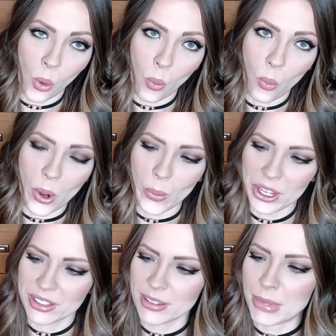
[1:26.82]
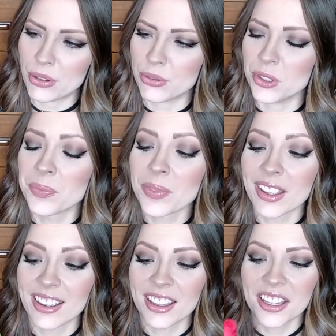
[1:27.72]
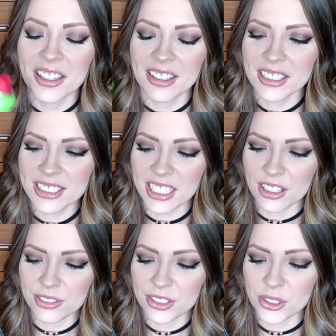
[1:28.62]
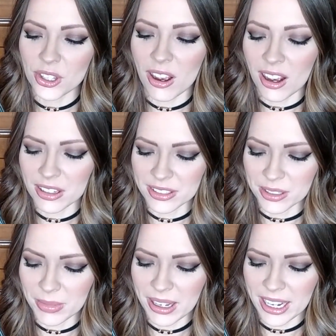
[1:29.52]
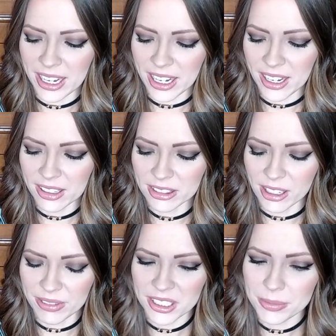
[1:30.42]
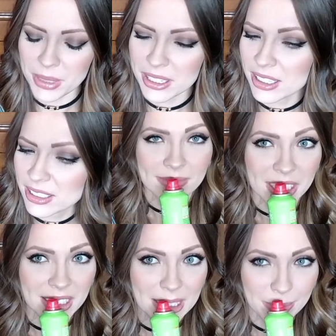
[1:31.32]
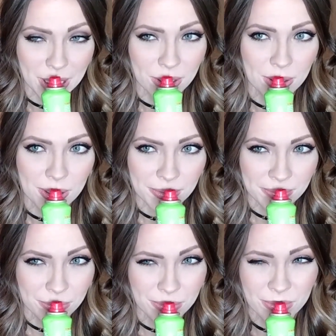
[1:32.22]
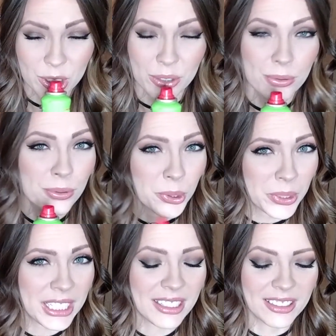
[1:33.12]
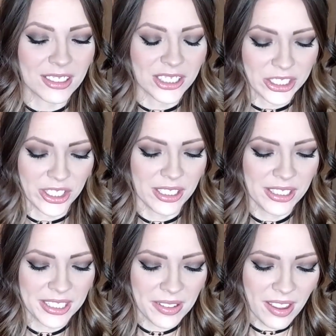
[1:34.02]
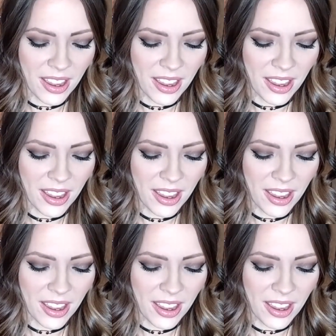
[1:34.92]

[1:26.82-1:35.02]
Whoa, mouthful. This stuff is awesome. I love it because it smells just fruity and delicious.